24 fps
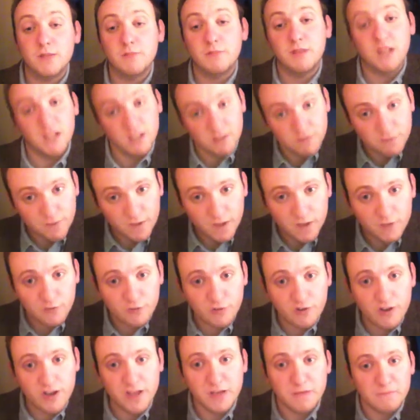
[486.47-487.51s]
Please feel
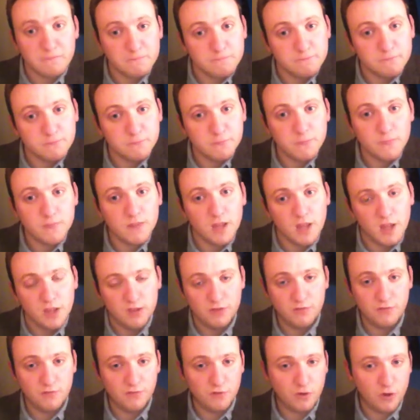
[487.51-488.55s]
free
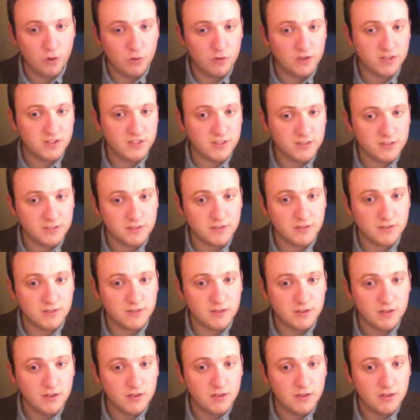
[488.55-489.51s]
to forward this